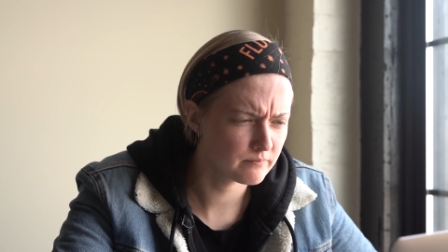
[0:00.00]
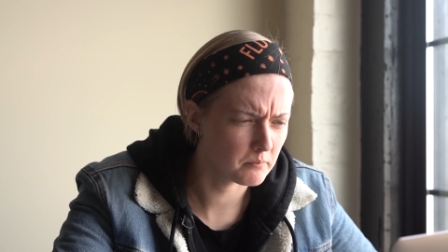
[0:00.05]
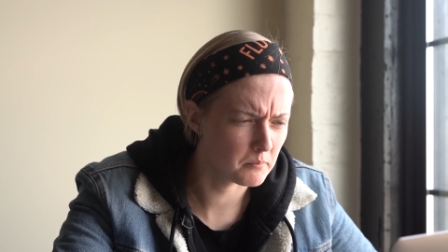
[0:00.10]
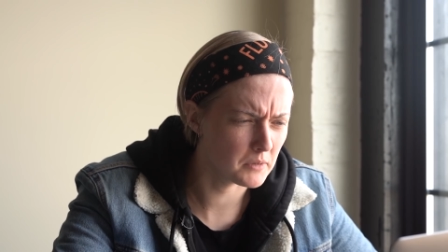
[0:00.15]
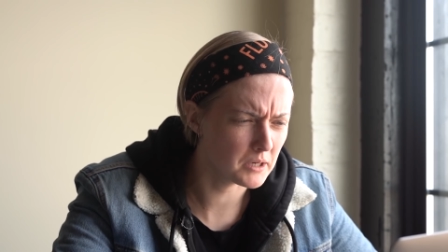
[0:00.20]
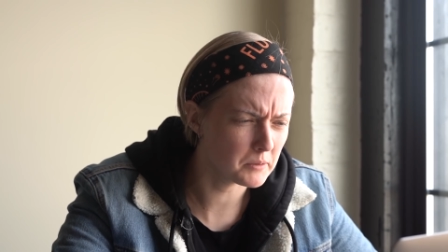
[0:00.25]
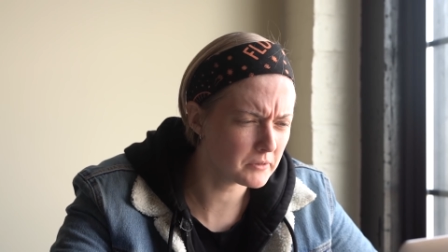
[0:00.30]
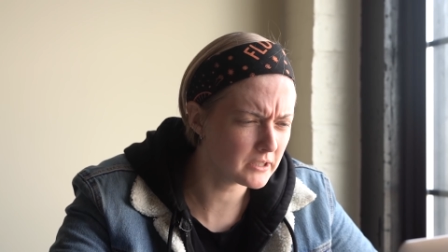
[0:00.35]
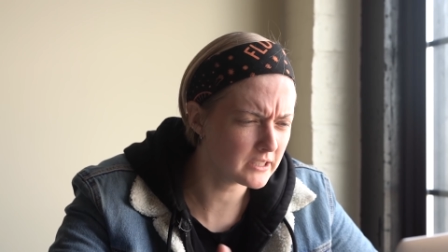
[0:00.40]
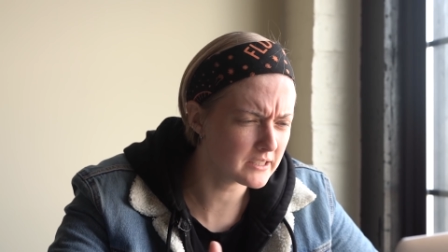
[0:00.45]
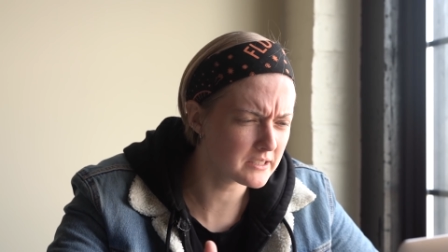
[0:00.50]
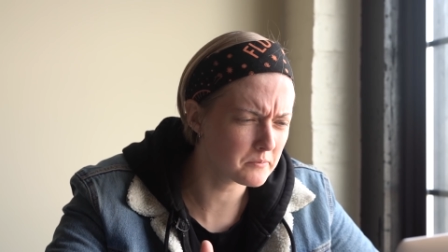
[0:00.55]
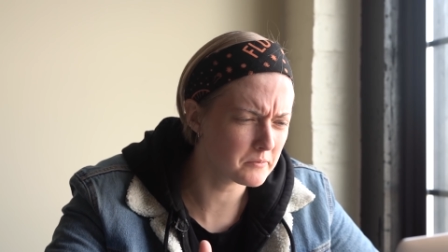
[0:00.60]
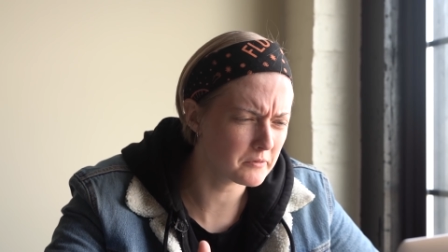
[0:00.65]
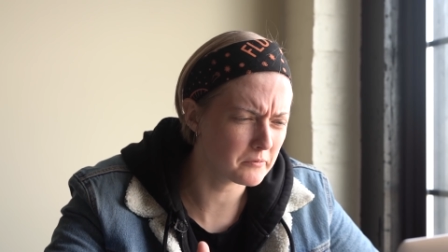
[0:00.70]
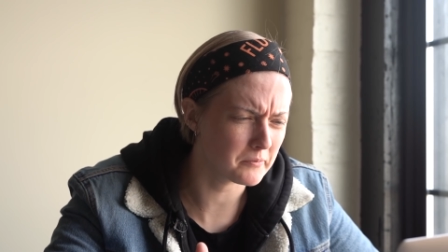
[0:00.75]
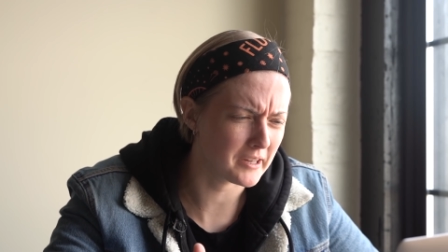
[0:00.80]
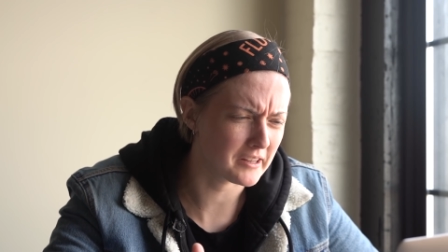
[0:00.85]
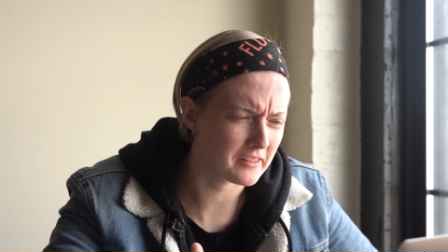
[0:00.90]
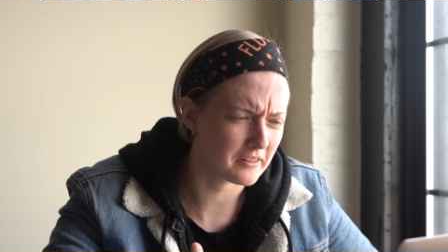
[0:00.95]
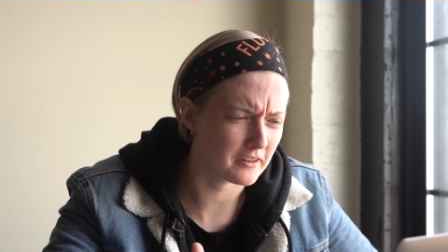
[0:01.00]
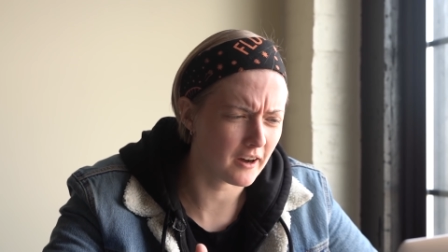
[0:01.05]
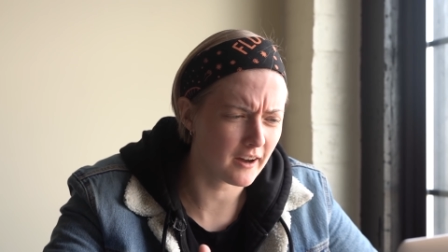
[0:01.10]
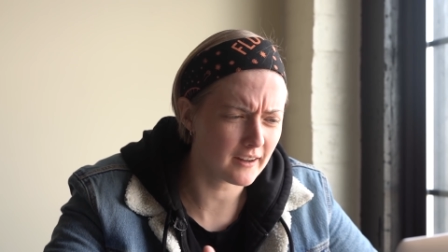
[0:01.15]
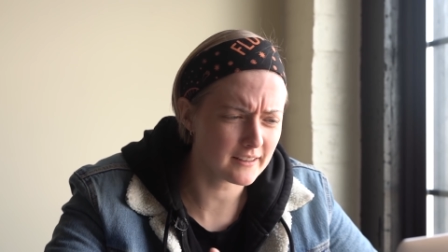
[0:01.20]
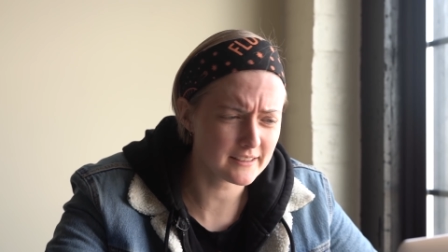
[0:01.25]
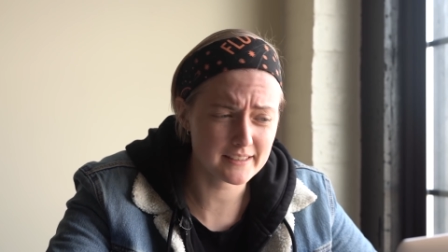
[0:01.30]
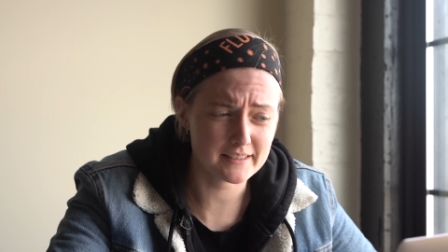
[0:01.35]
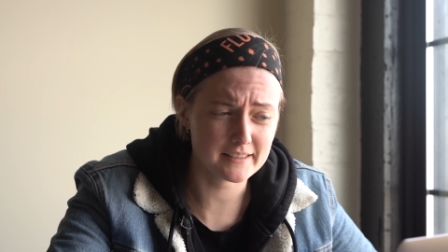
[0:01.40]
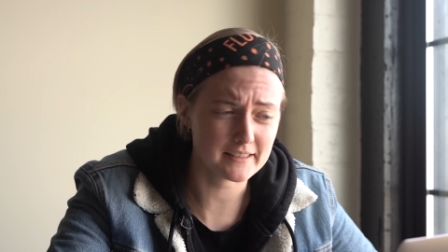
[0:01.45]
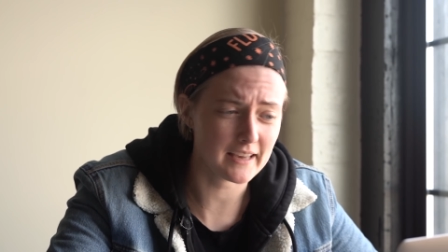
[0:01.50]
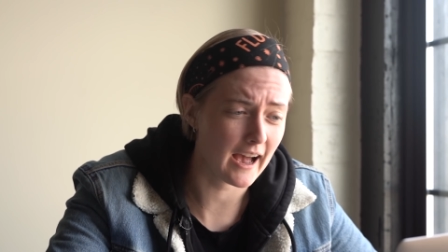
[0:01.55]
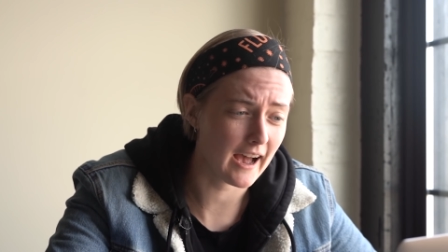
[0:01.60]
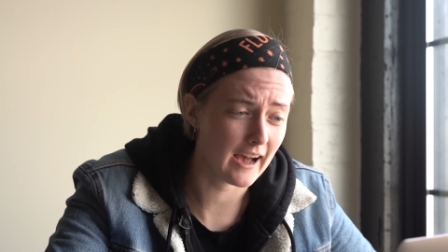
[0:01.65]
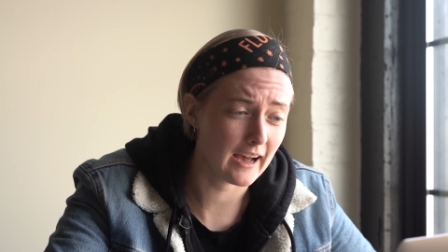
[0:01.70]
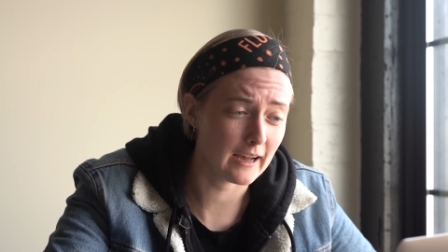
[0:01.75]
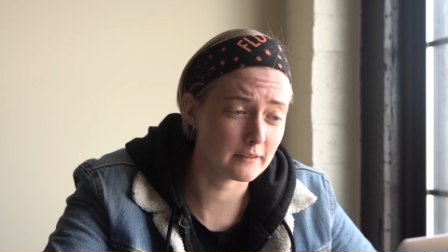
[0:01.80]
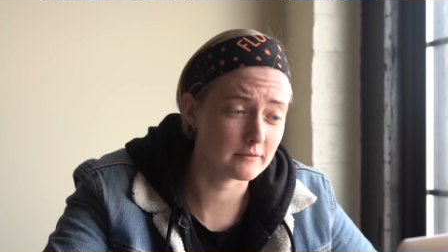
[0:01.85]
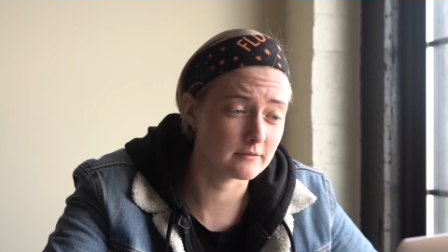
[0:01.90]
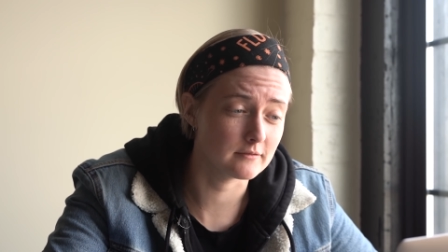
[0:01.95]
Minimalism of my thoughts?
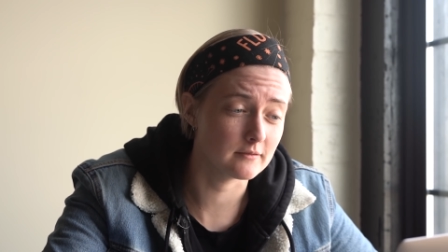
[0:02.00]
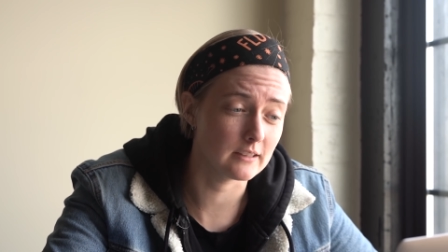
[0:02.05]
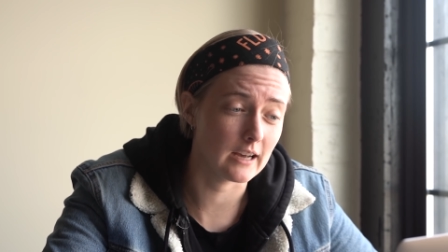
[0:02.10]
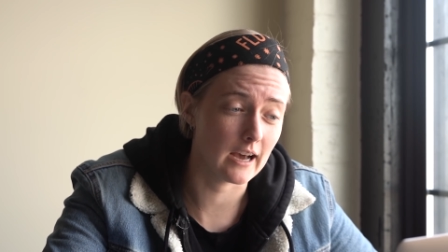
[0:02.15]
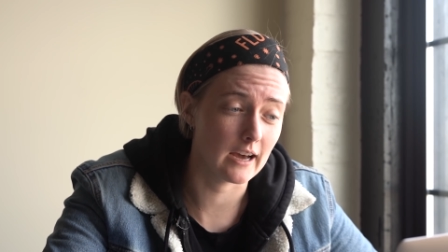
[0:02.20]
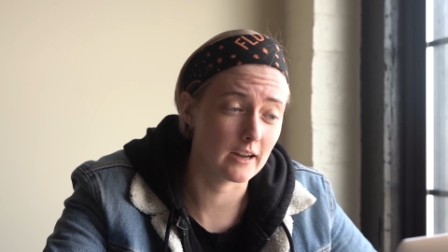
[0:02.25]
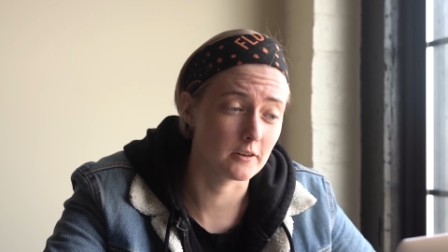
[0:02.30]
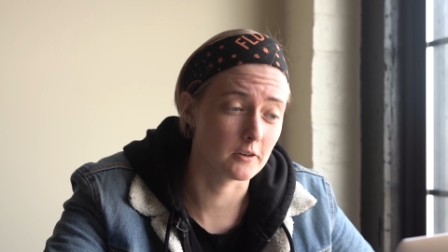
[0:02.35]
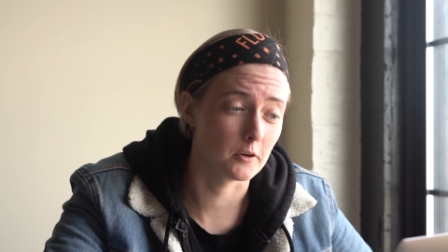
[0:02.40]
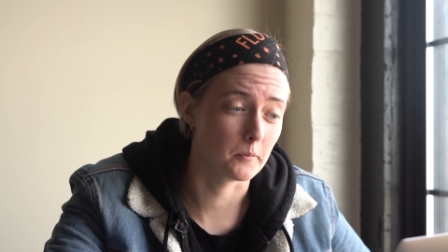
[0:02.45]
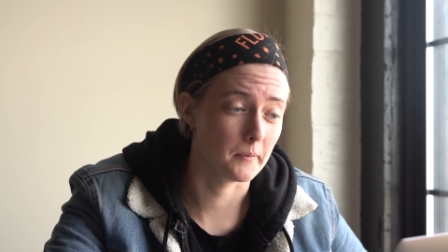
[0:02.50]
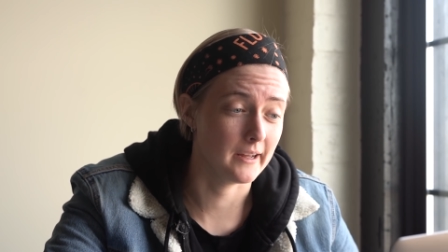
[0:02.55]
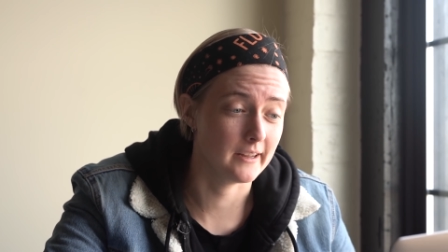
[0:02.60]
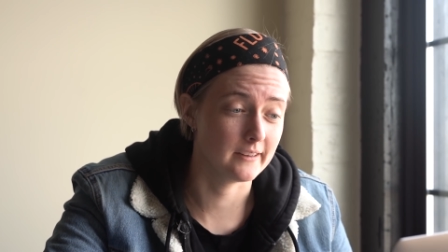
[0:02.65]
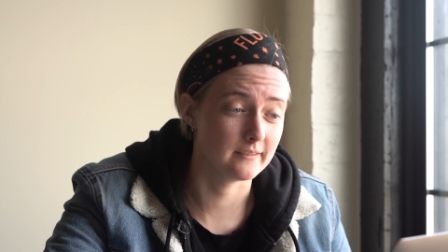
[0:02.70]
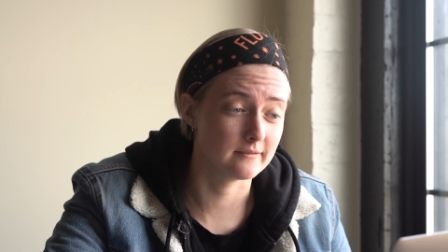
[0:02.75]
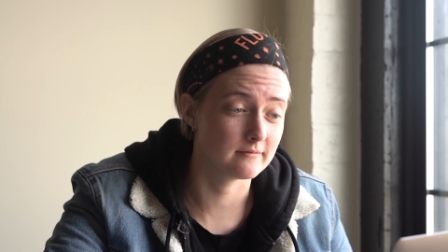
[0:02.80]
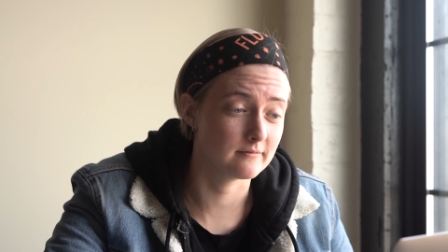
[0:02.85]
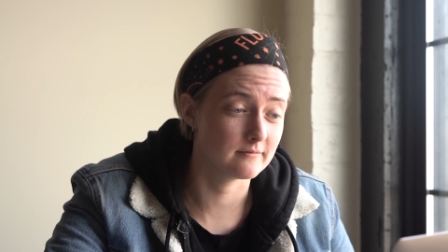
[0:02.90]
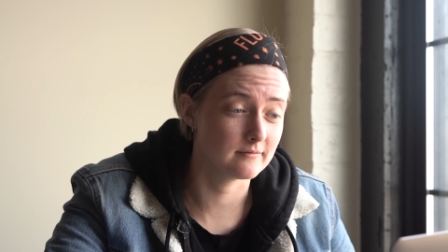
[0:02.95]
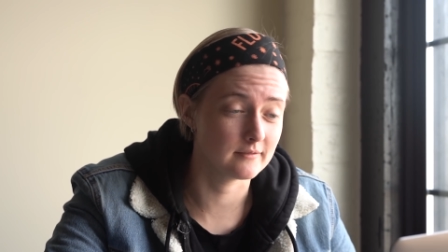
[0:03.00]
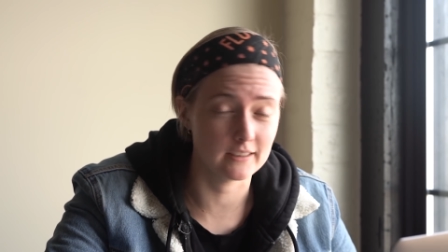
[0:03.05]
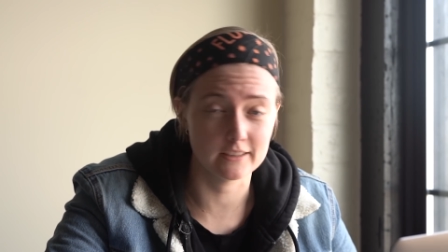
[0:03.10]
I, I don't know, man.